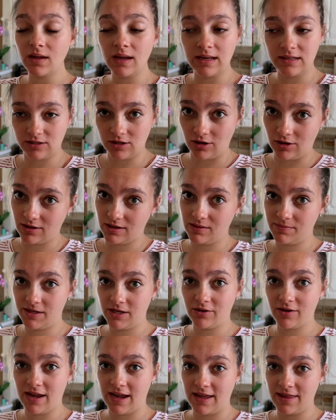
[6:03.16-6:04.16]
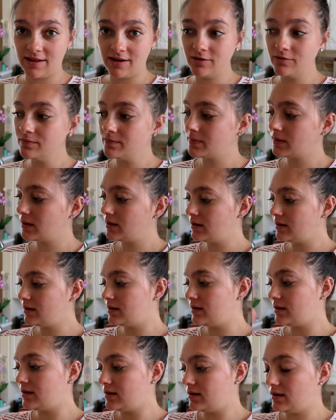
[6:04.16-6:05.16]
It's all gonna be okay though.
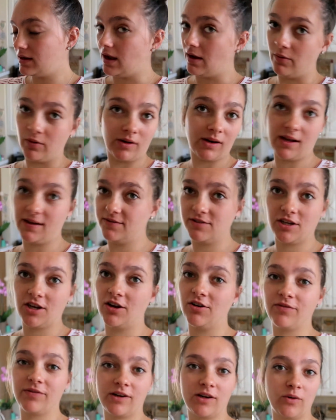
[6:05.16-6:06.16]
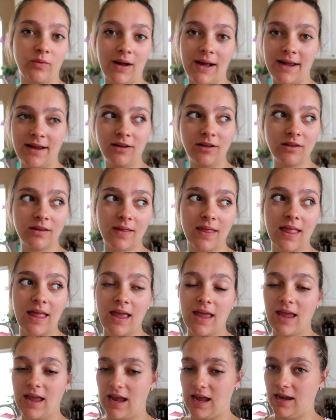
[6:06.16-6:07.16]
I won't have to go for a while.
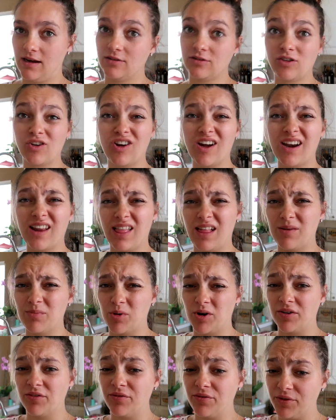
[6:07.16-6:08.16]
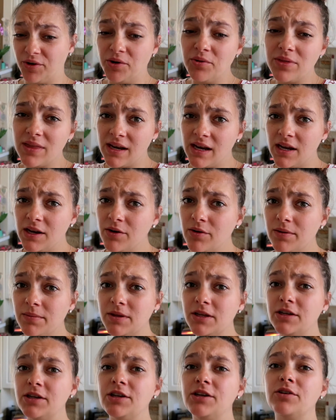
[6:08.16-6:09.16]
I also got a lot more fruit than I
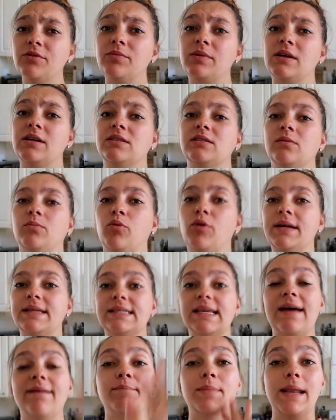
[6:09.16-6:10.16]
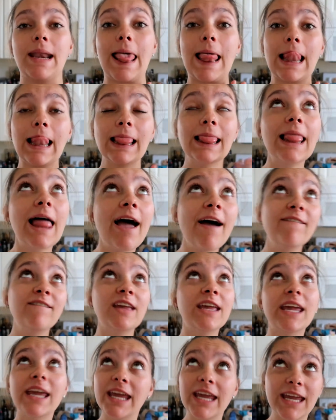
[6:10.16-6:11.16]
normally do because the boys have been
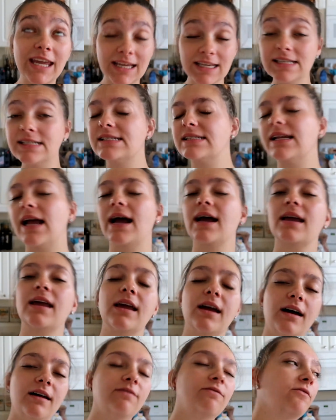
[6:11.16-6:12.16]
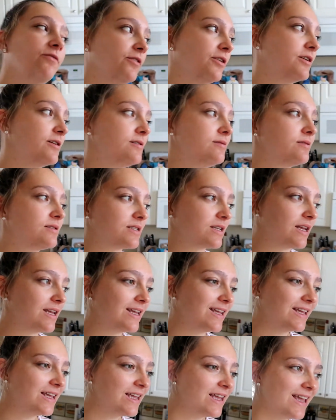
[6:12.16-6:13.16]
loving snacking on fruit.
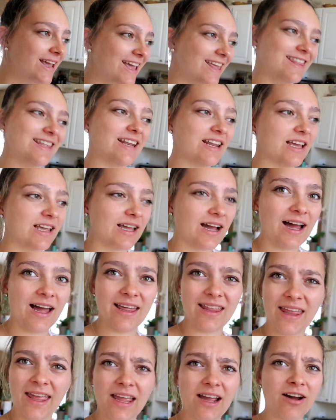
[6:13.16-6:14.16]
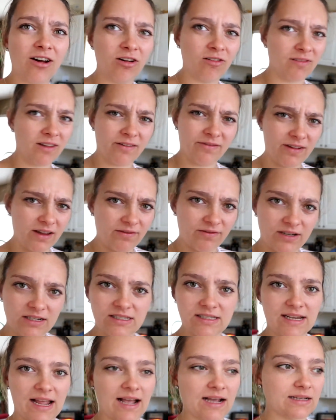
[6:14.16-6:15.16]
And then I got like all of their favorite
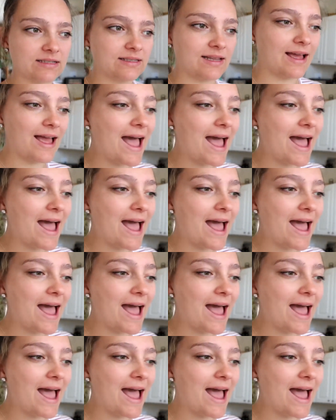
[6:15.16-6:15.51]
snacks that